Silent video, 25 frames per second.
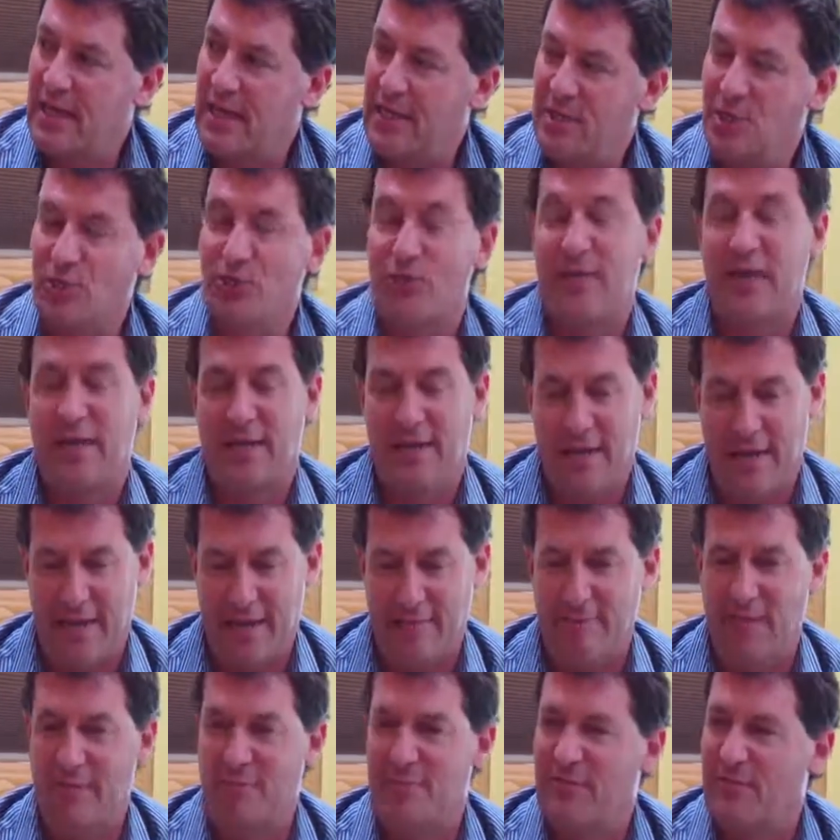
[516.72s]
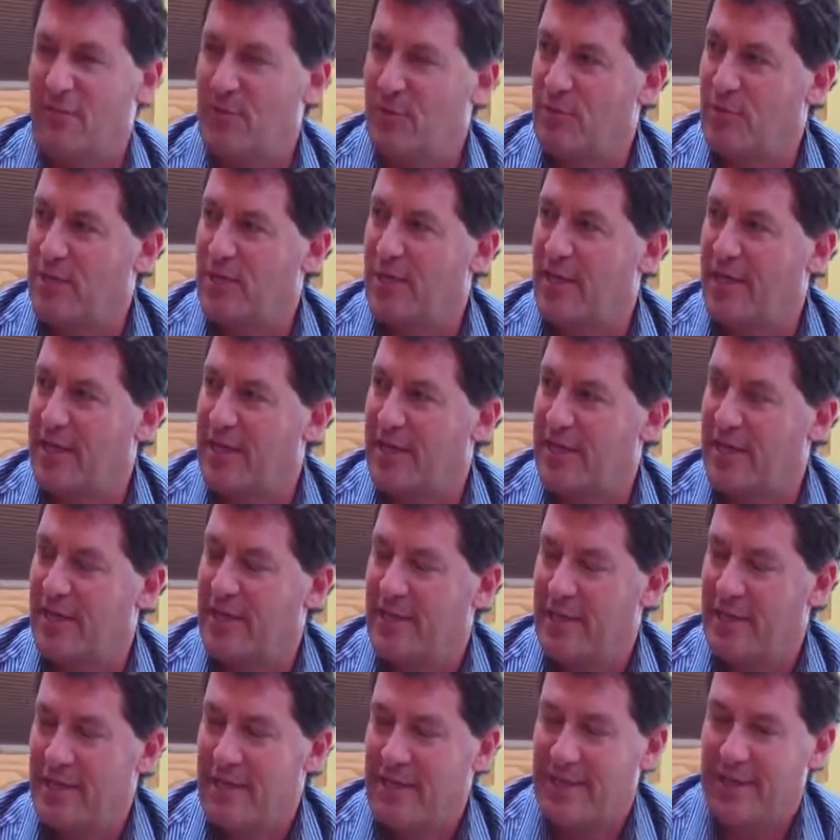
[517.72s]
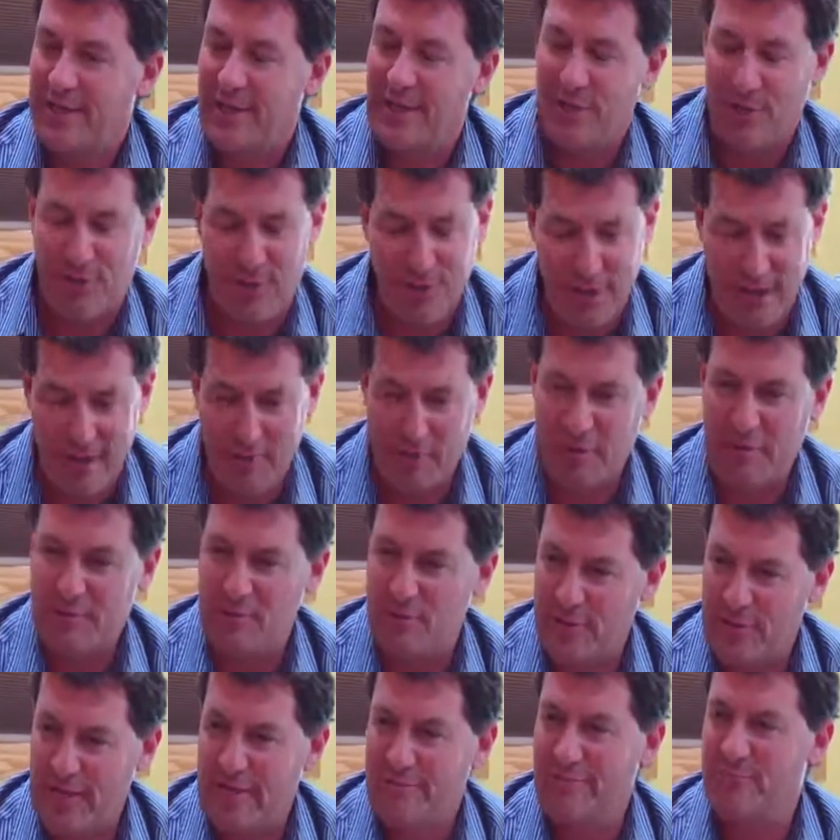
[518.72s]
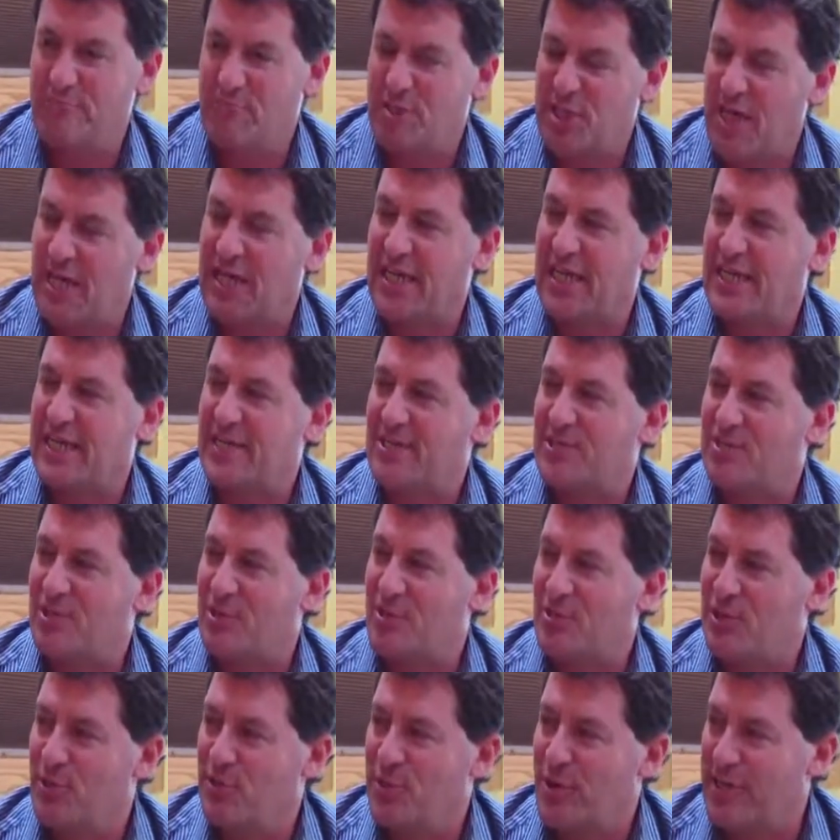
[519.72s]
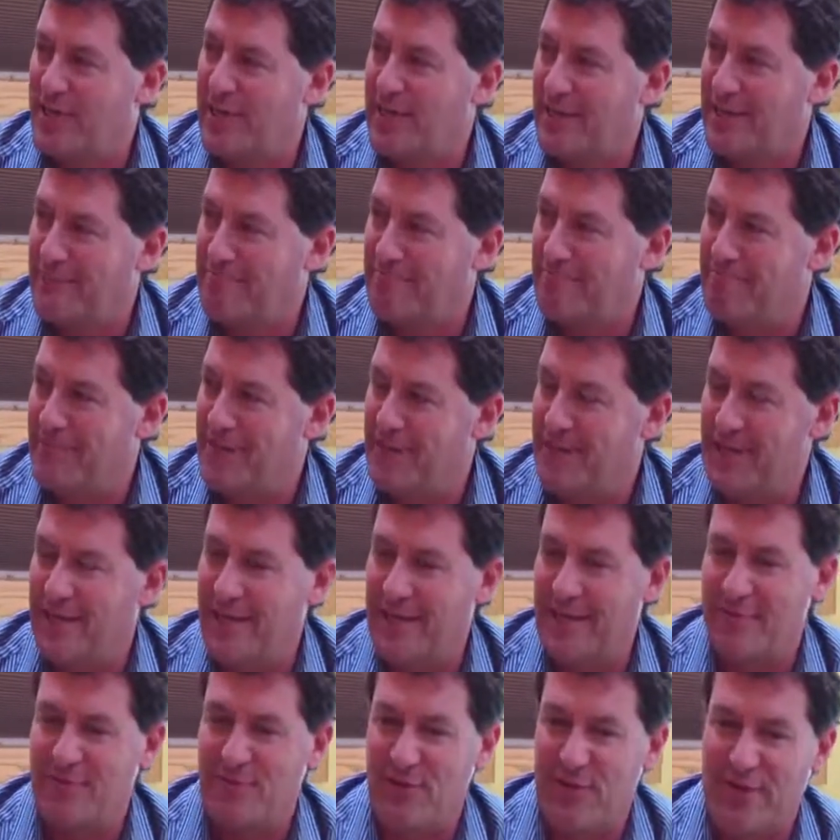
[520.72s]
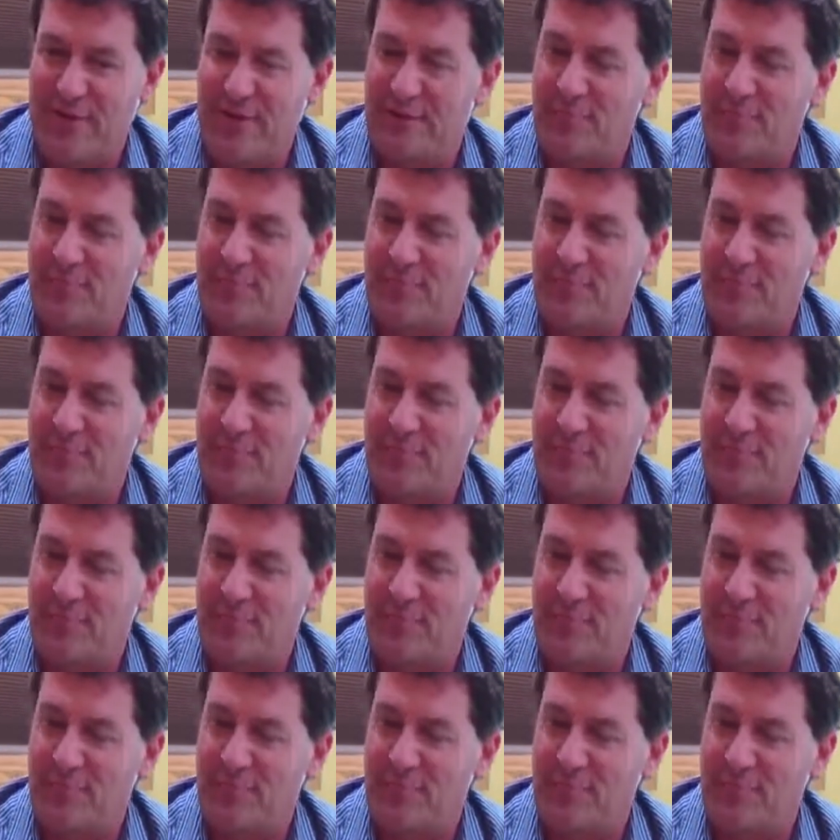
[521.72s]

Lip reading: You can name them if you would like, although a lot of people name them Ducky. So you end up, if you end up